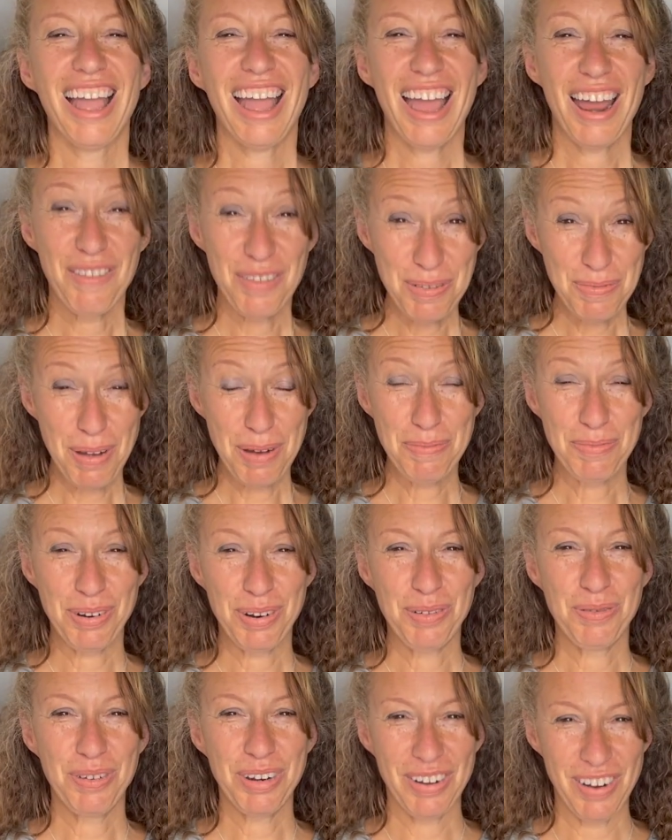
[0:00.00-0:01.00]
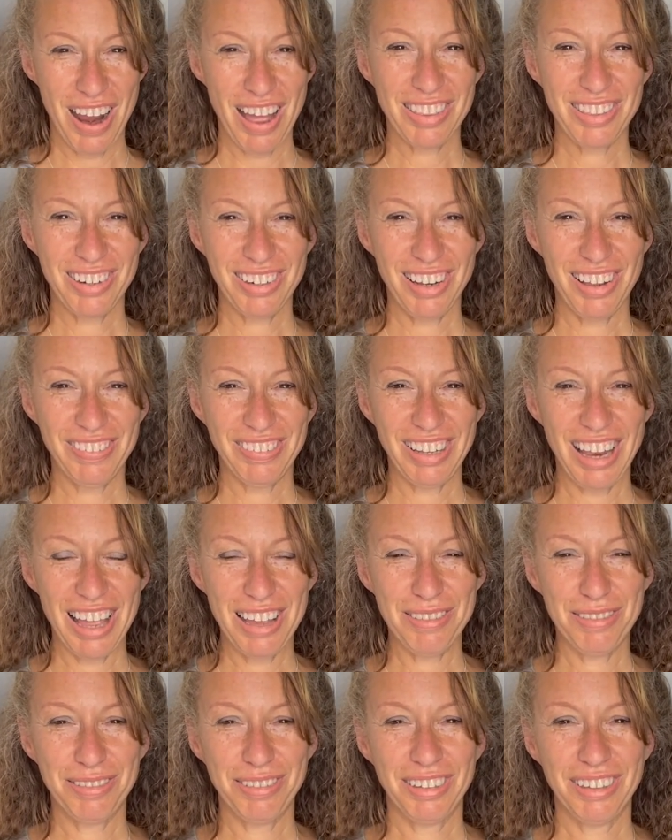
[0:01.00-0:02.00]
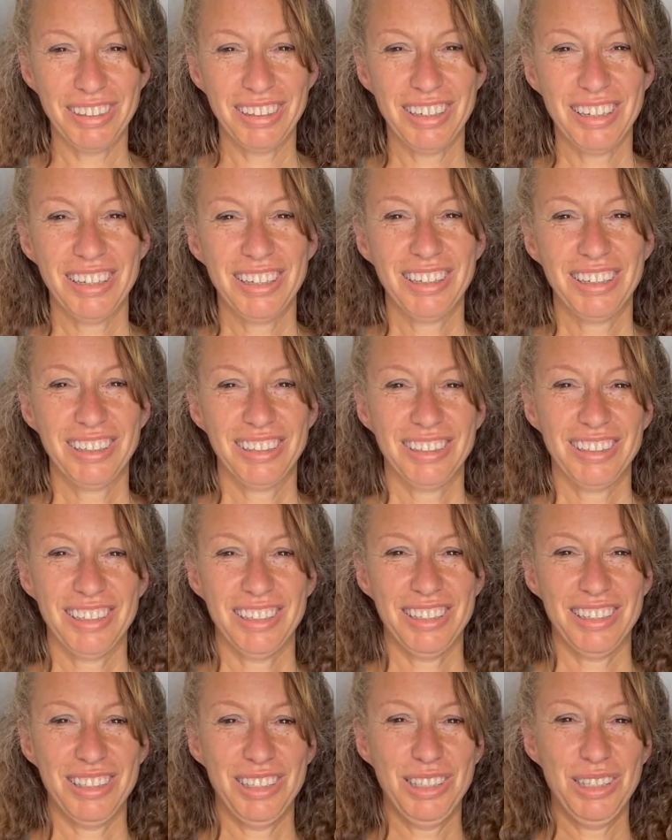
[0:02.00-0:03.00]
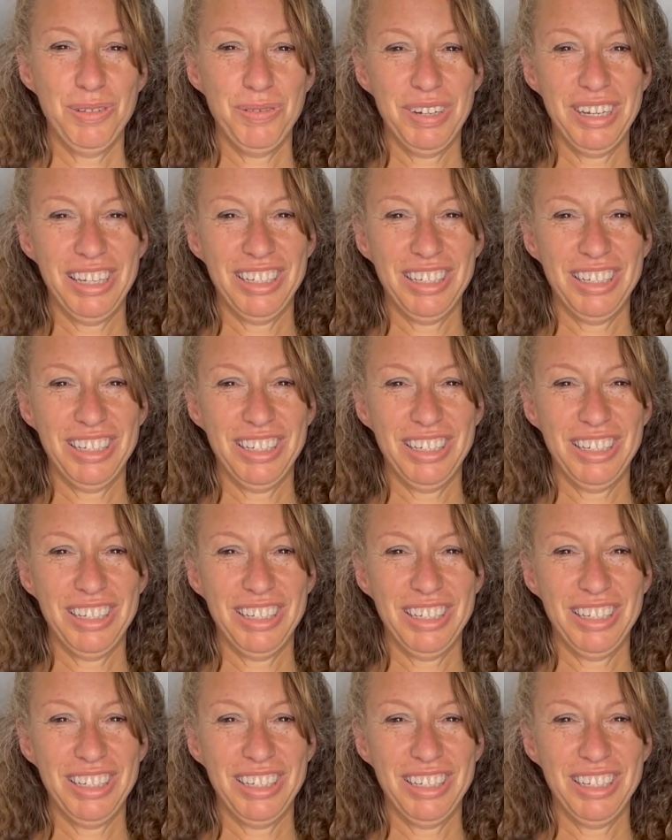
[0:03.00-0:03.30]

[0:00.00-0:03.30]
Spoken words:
And remember, when you're out there loving life, do it, hit